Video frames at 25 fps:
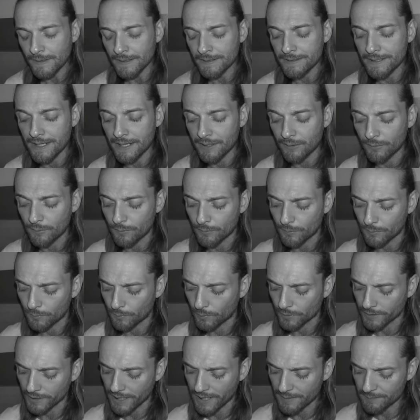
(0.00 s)
Now
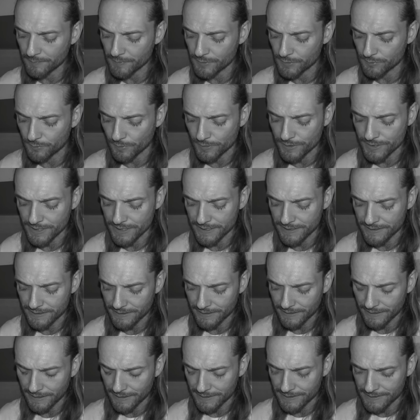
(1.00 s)
what happened was in
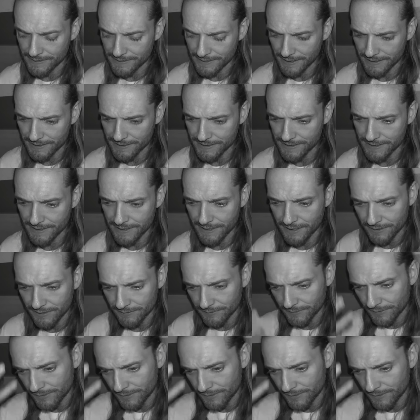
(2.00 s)
Tanzania